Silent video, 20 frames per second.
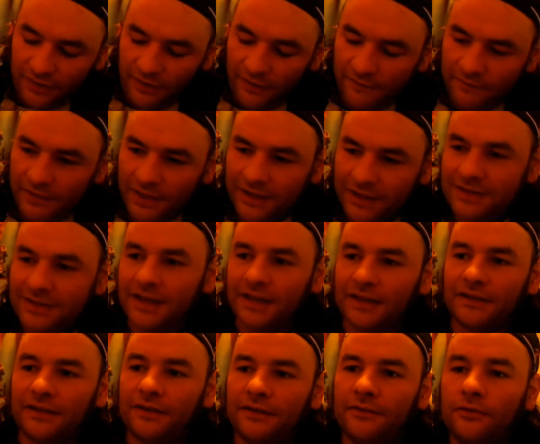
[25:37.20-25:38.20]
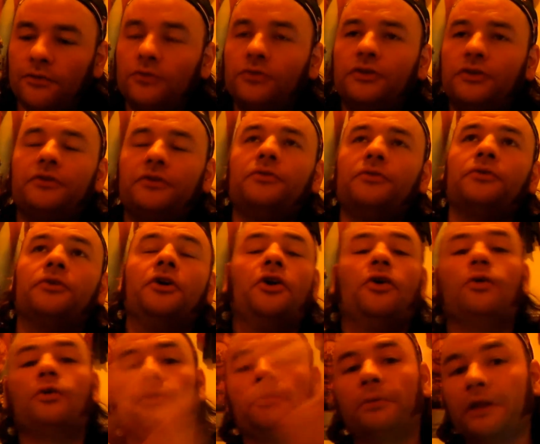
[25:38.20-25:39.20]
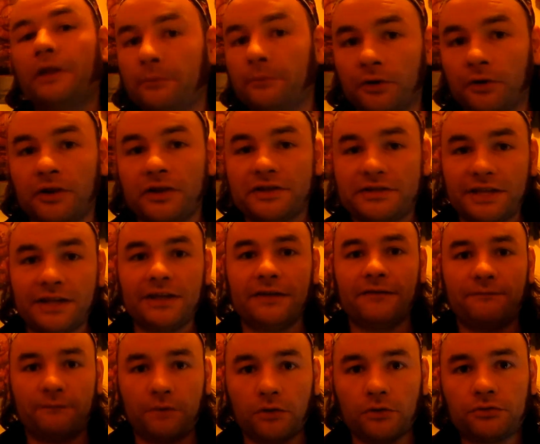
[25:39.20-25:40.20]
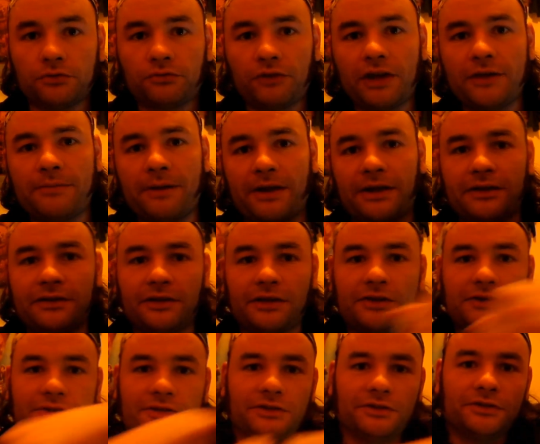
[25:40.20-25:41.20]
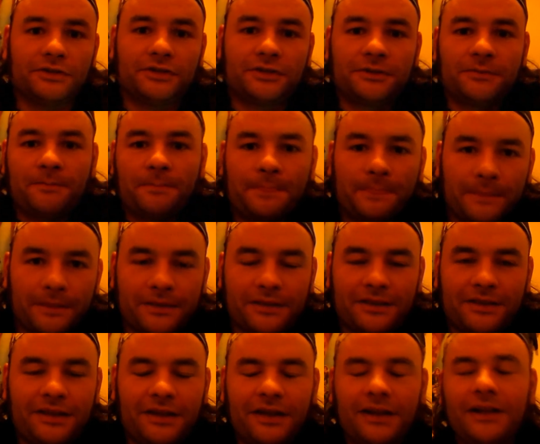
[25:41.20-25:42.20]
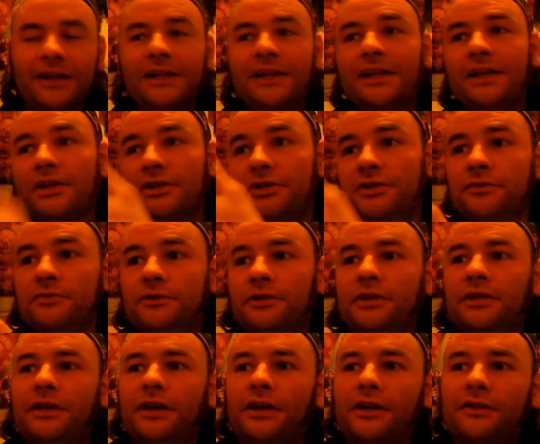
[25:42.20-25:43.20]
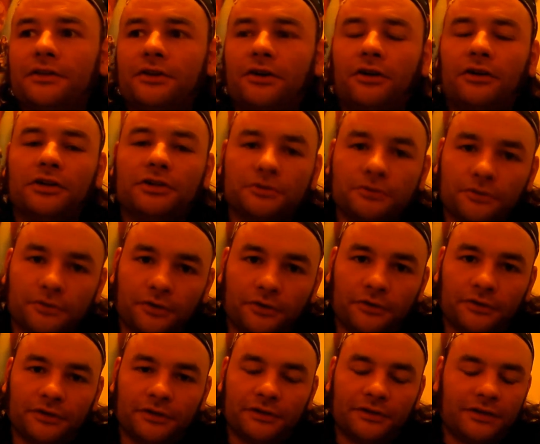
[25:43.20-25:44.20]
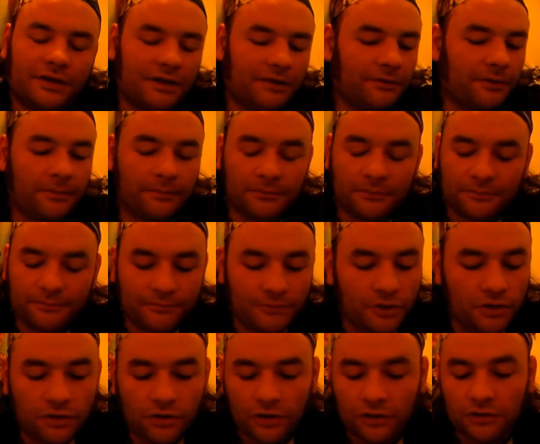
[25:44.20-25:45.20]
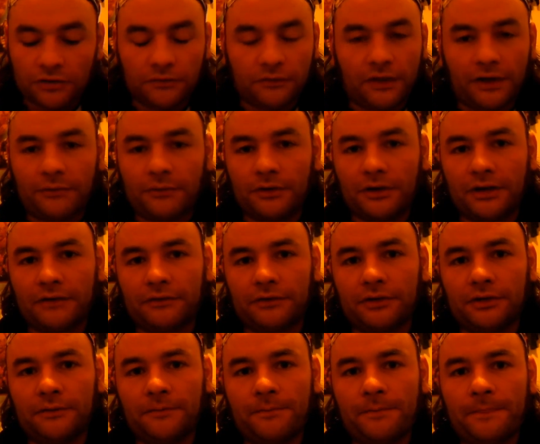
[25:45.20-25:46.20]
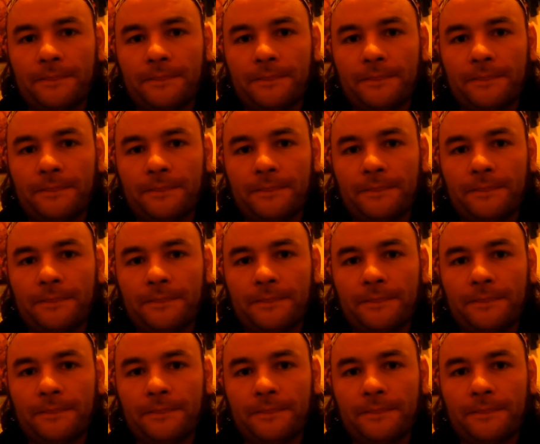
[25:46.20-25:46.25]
And that's it. Or the brilliant one, sending false rape accusations to the college authorities. Yeah, you've got to love that one, haven't you?